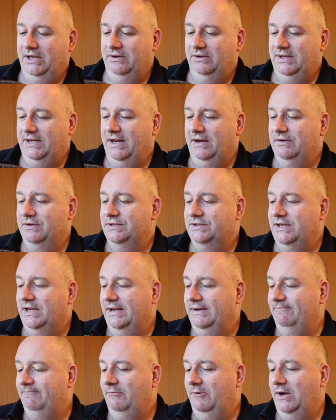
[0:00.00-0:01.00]
They're down the
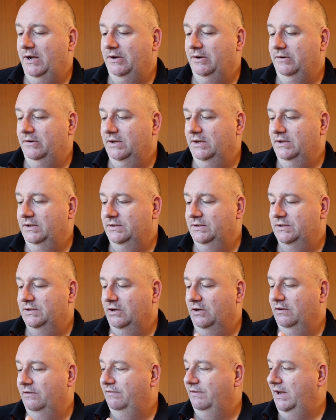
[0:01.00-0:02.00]
same road, and
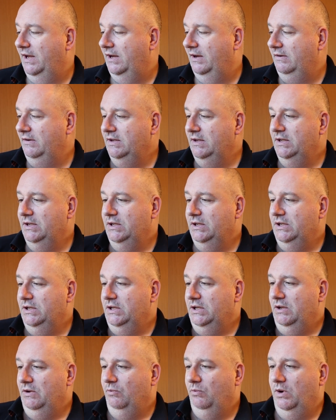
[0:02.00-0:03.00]
Solovair
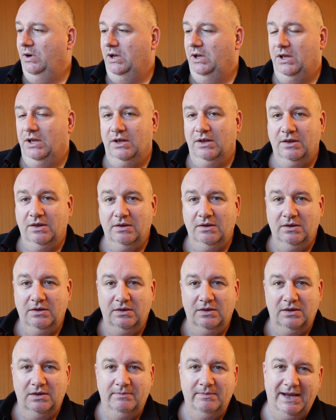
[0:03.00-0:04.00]
were
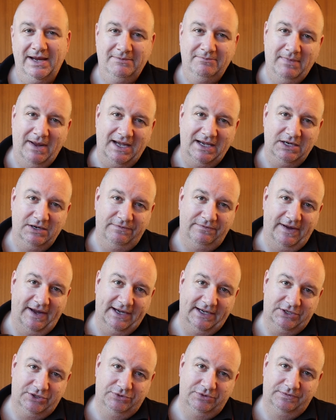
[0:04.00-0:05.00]
the main
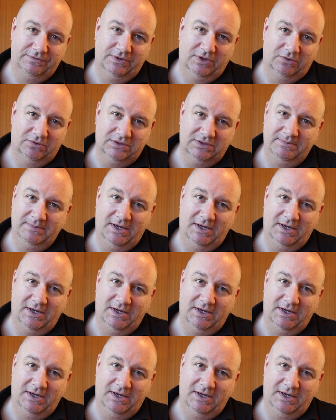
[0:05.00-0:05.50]
manufacturer of Dr.